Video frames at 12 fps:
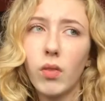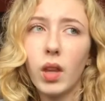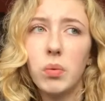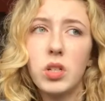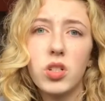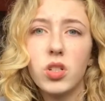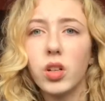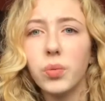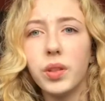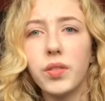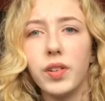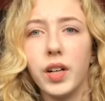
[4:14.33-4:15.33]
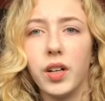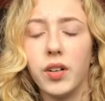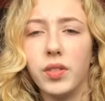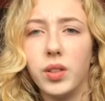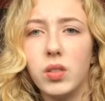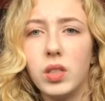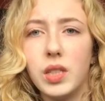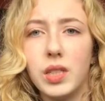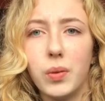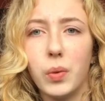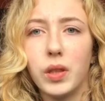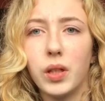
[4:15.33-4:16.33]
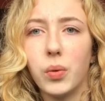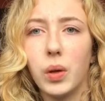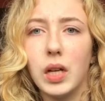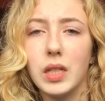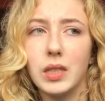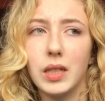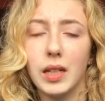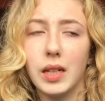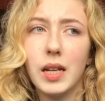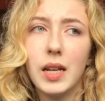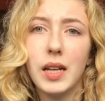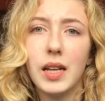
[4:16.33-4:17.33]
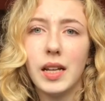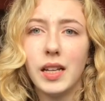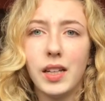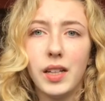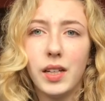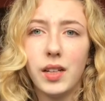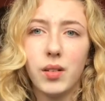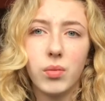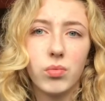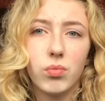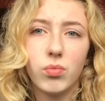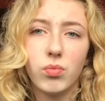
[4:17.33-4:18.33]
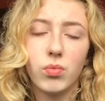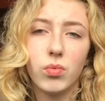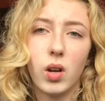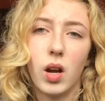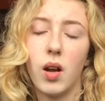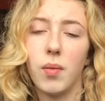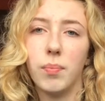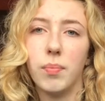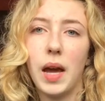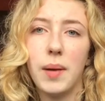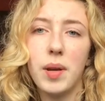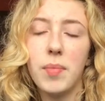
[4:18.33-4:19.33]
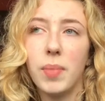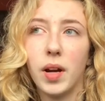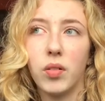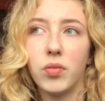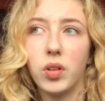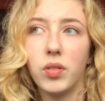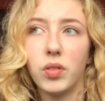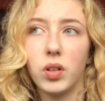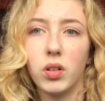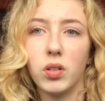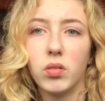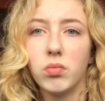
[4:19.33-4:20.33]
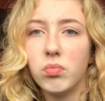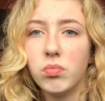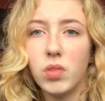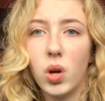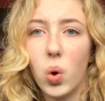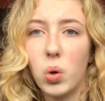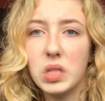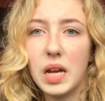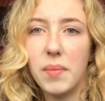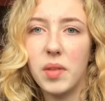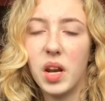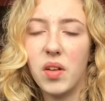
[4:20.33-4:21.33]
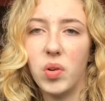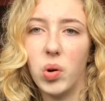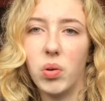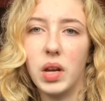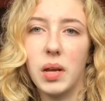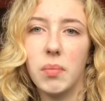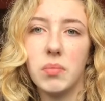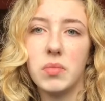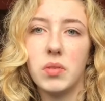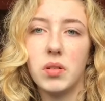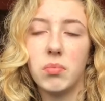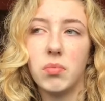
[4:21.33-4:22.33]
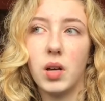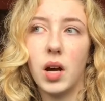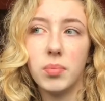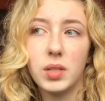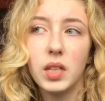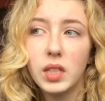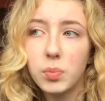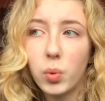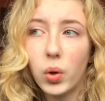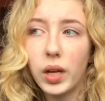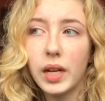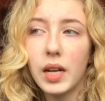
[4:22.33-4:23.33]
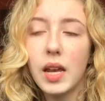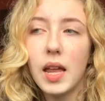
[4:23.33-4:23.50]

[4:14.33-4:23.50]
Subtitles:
And we just started with farrier views to see what there was. And he had been barefoot for the whole time that I've owned him up to this point.